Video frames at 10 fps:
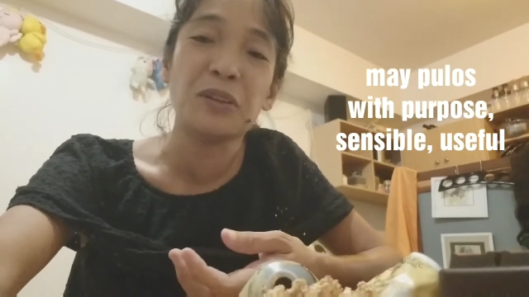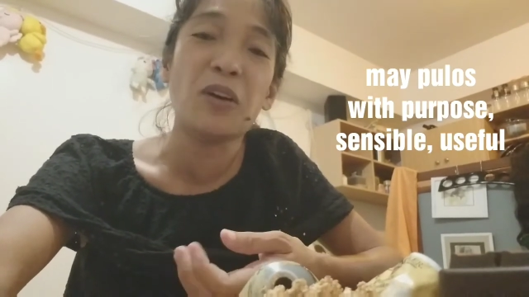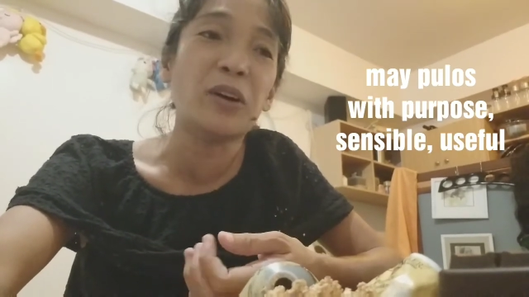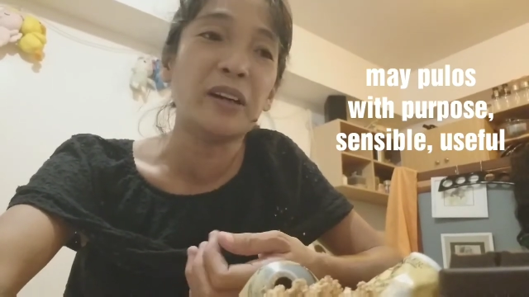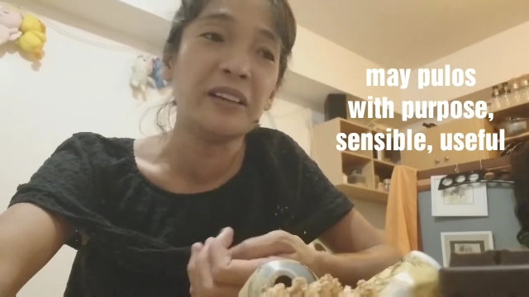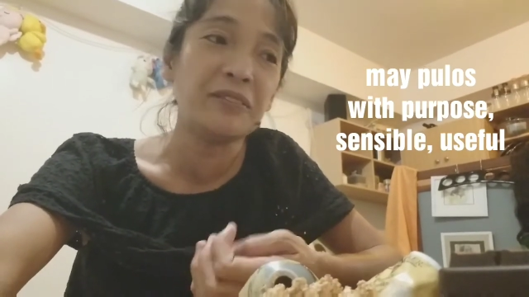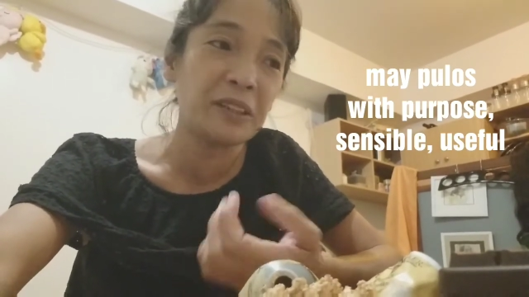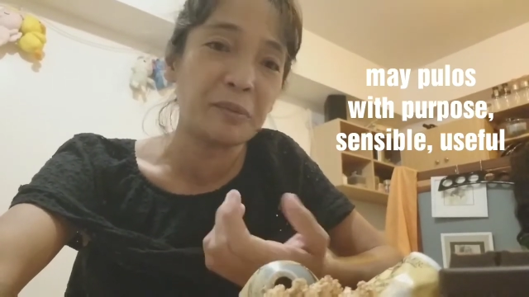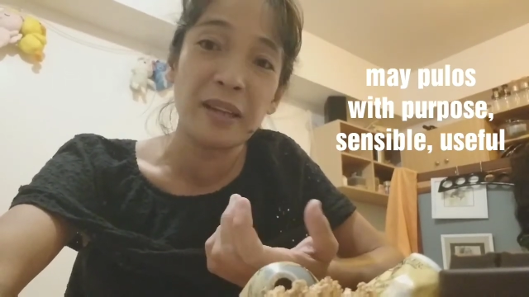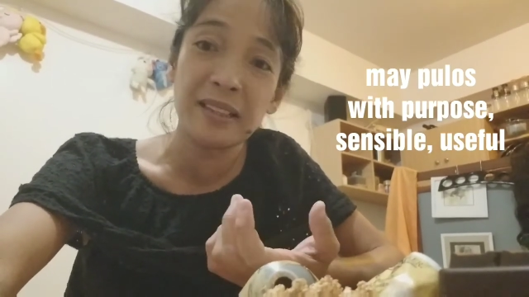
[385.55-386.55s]
or if
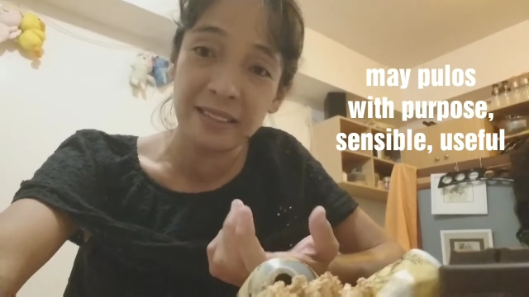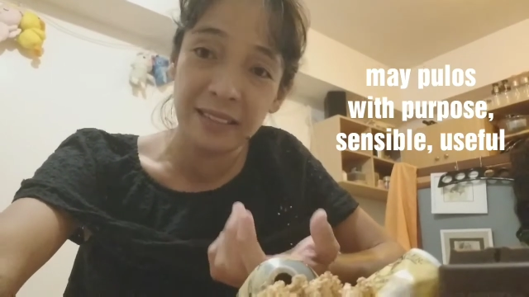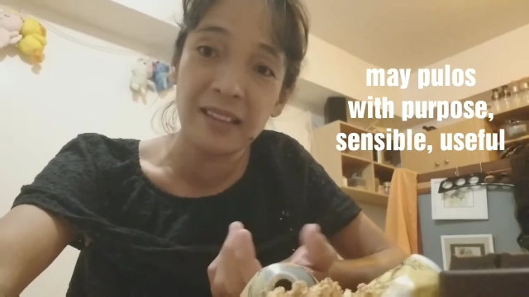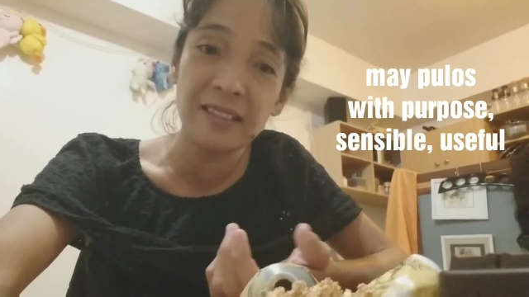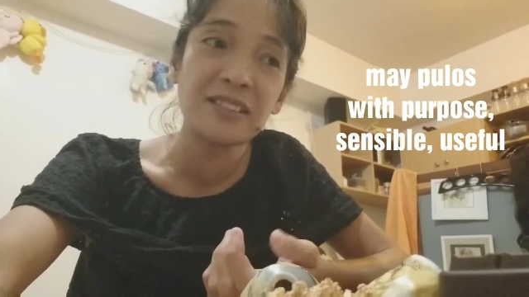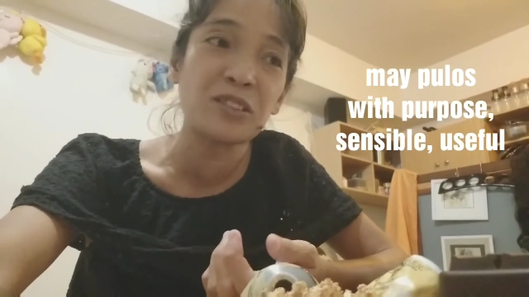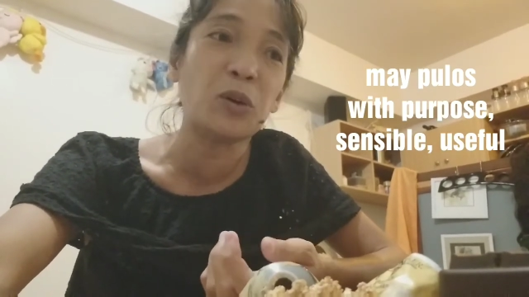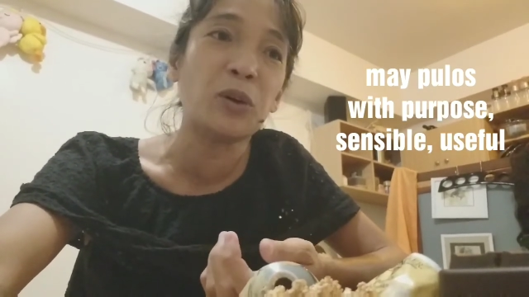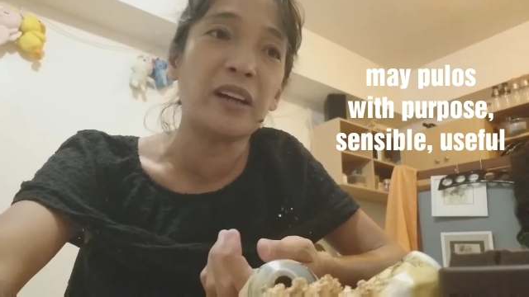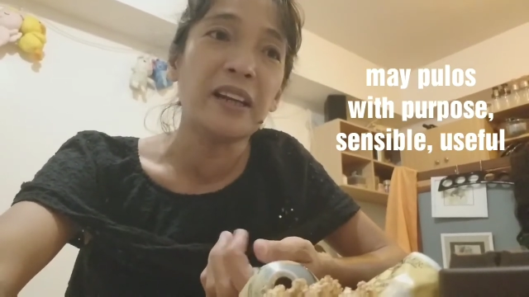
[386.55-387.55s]
it makes sense,
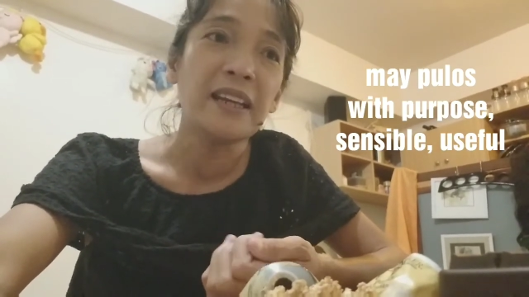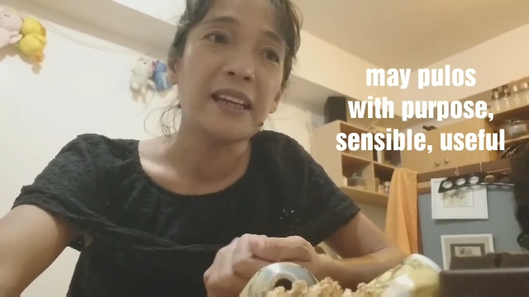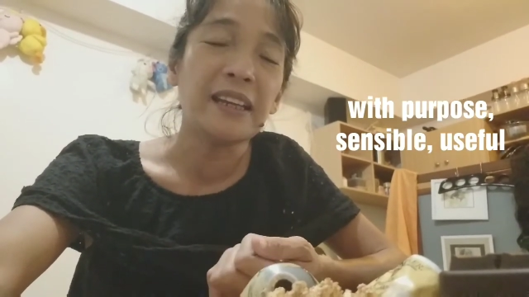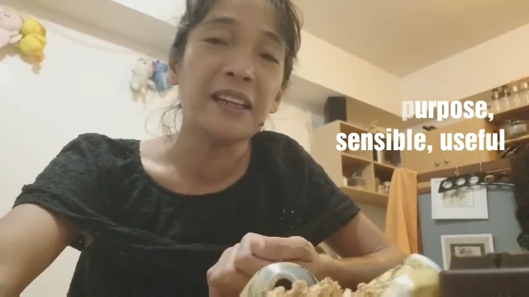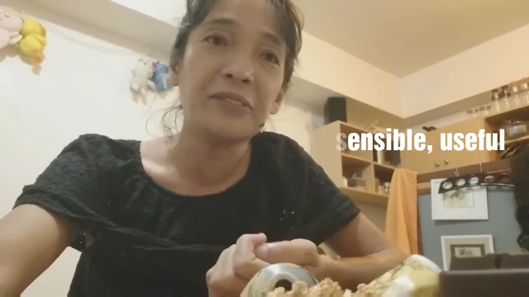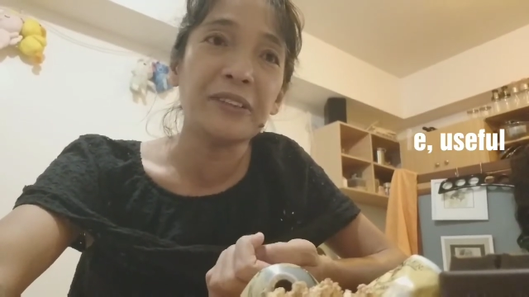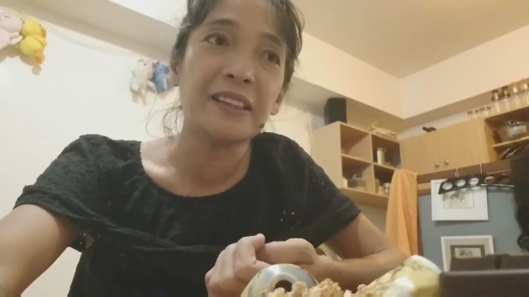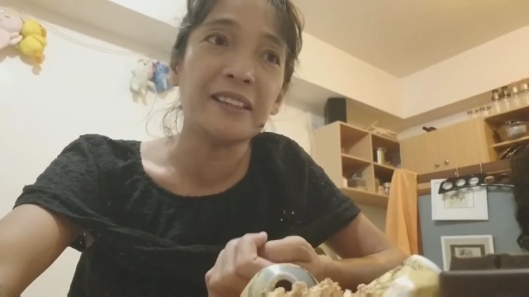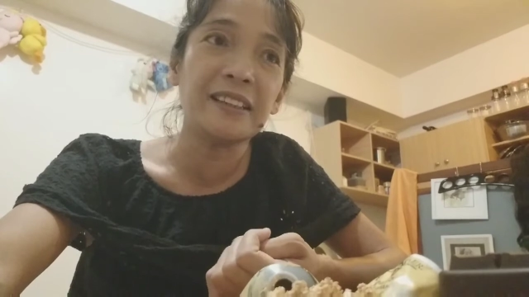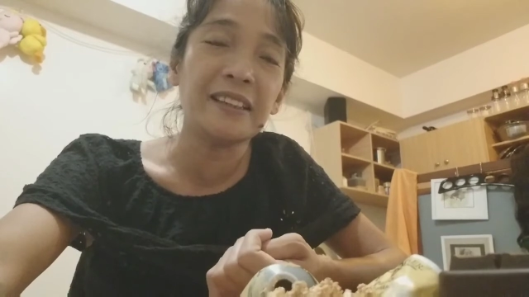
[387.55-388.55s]
or if
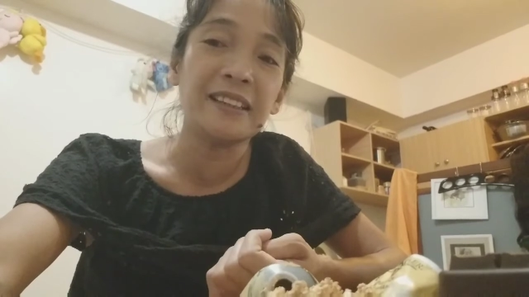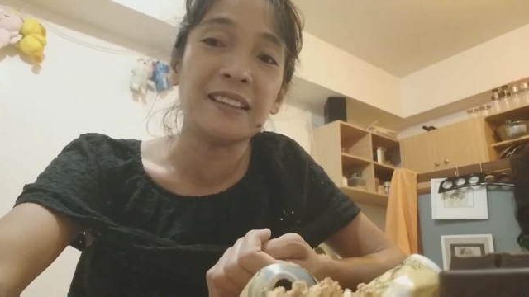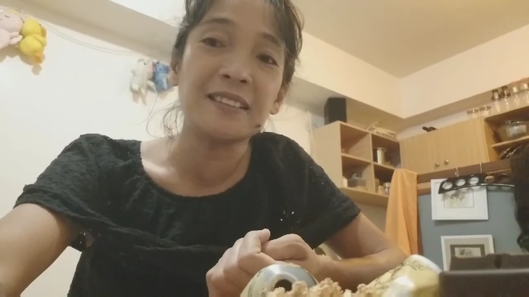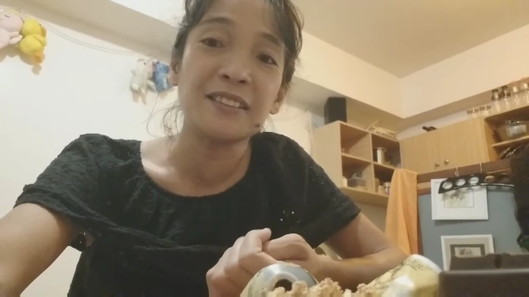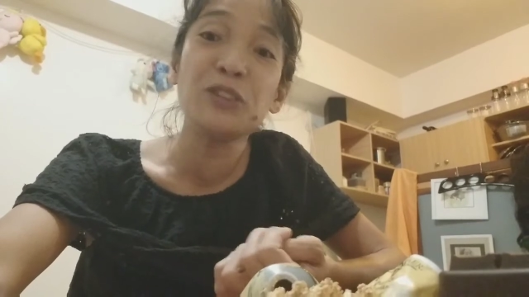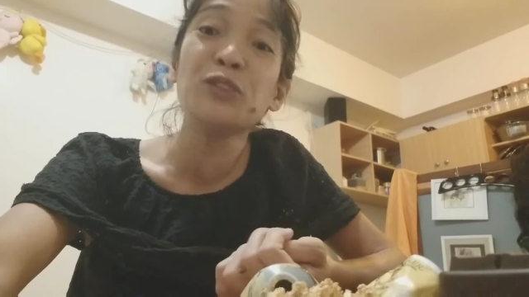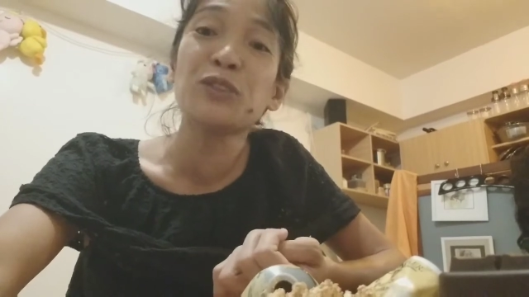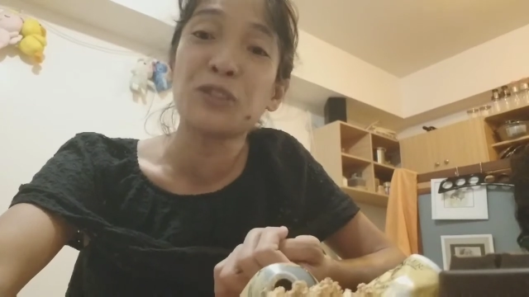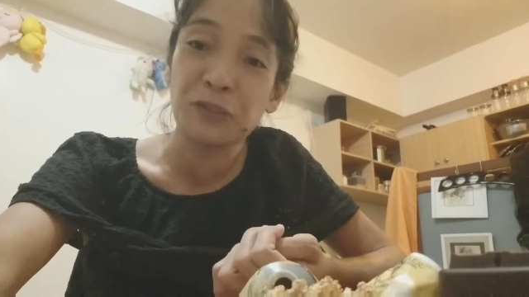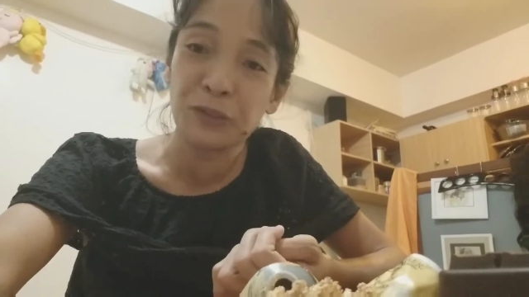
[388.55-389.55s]
it is
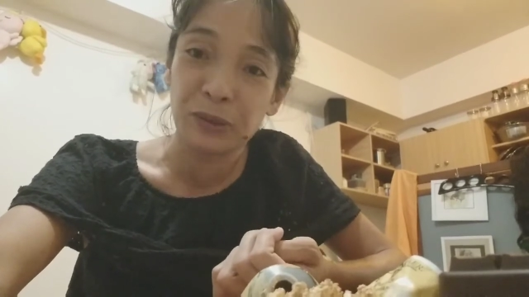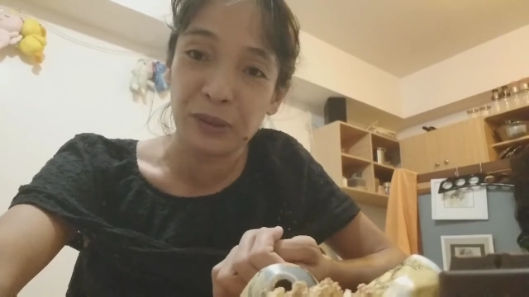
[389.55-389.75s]
useful.